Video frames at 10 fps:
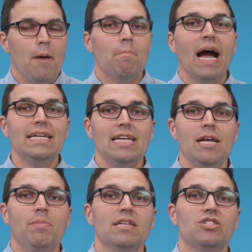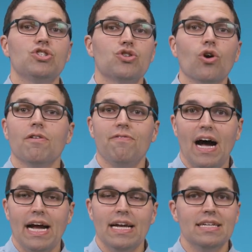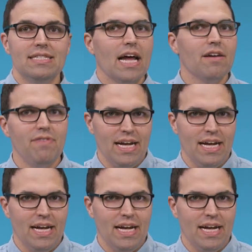my team has certified a set of